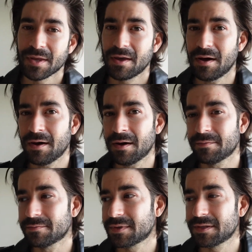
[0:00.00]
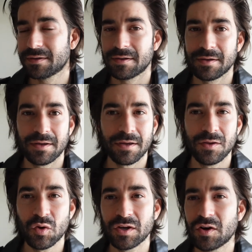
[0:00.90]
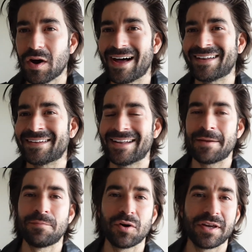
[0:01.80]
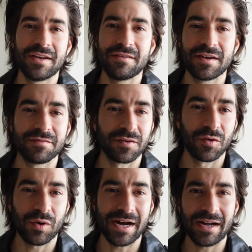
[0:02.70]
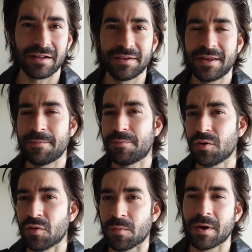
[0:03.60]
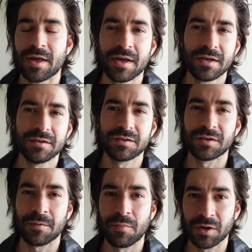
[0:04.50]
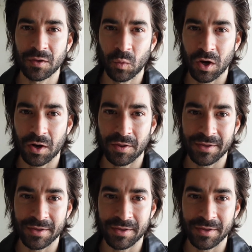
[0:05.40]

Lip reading: You could go out and not book anything for a while, and then boom, you start booking work all the